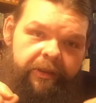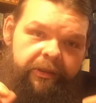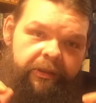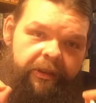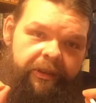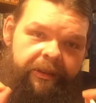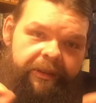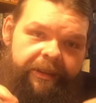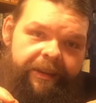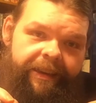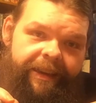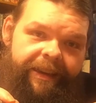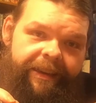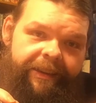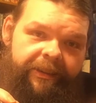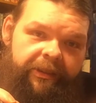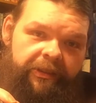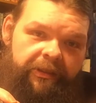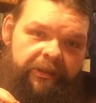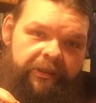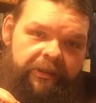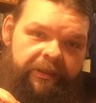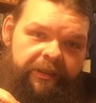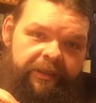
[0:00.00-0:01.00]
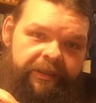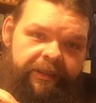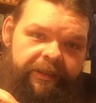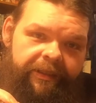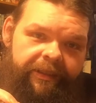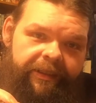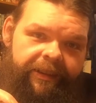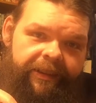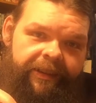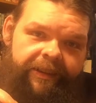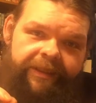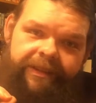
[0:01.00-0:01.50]
Case
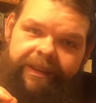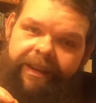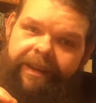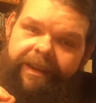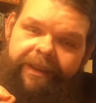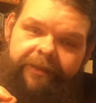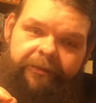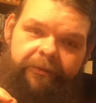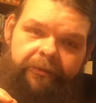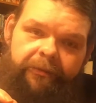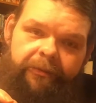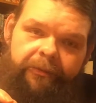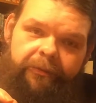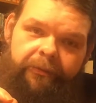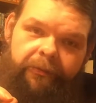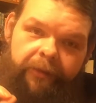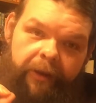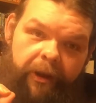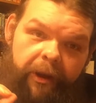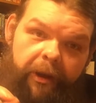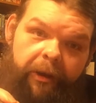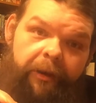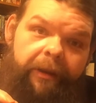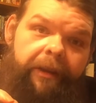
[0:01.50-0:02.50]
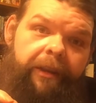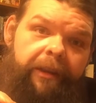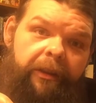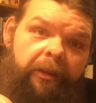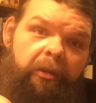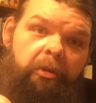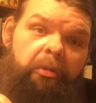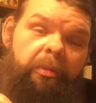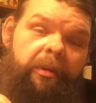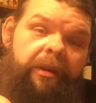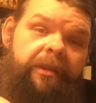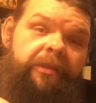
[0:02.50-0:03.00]
is a very
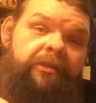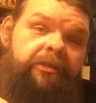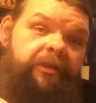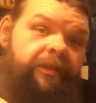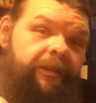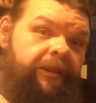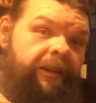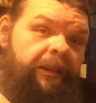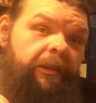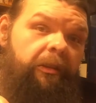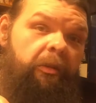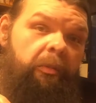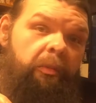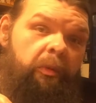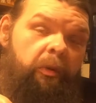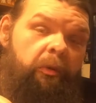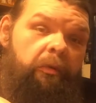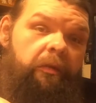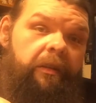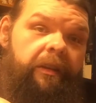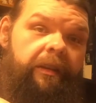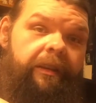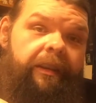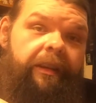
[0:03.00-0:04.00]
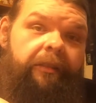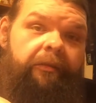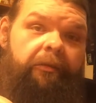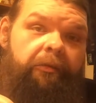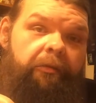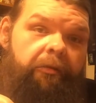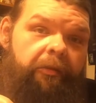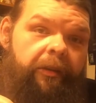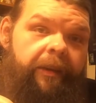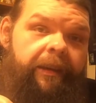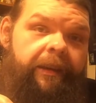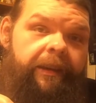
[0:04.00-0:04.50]
low-budget little movie that
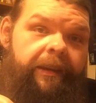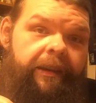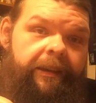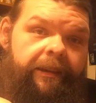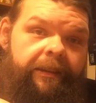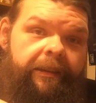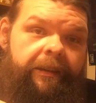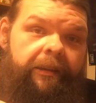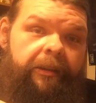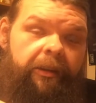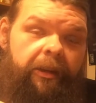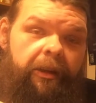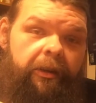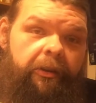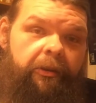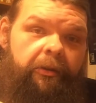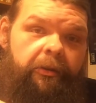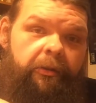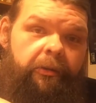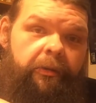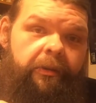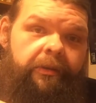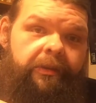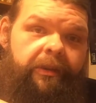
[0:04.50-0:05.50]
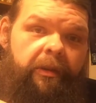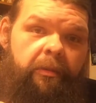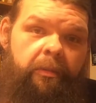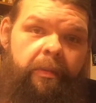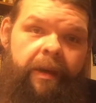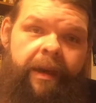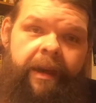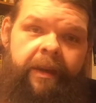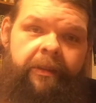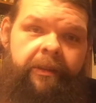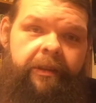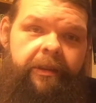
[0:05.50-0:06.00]
Frank Henenlotter, who is a
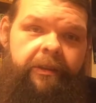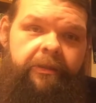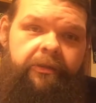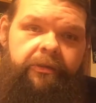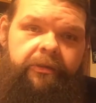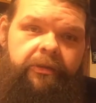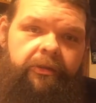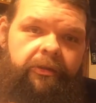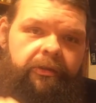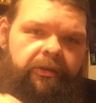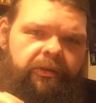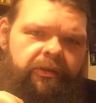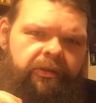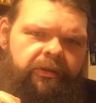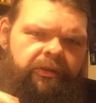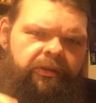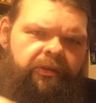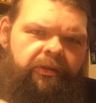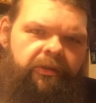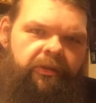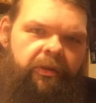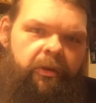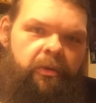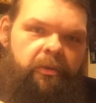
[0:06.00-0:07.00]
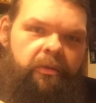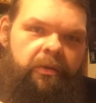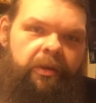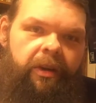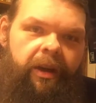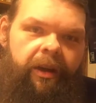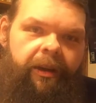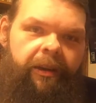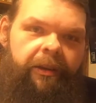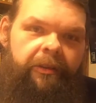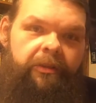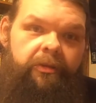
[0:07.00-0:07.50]
man that is just so
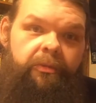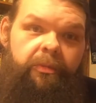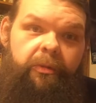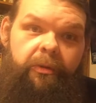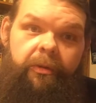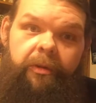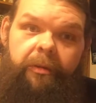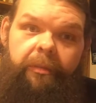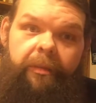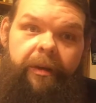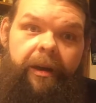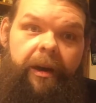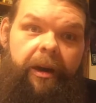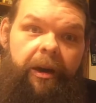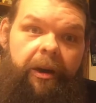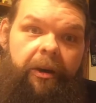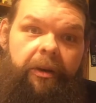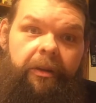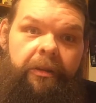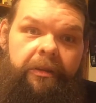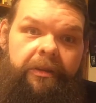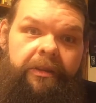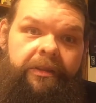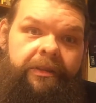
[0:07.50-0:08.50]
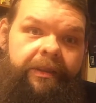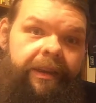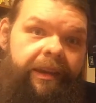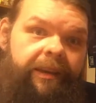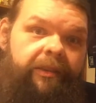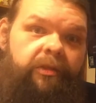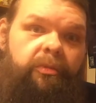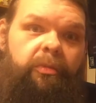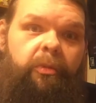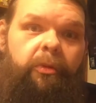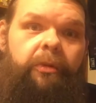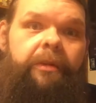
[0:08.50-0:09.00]
knowledgeable about all this
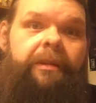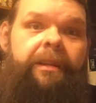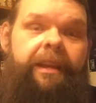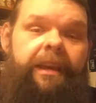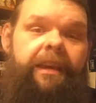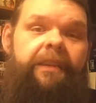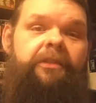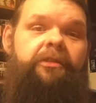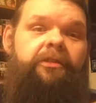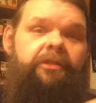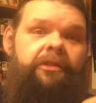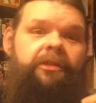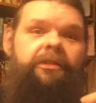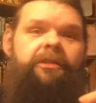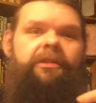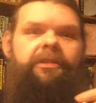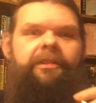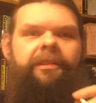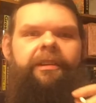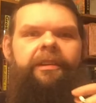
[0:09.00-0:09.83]
exploitation stuff,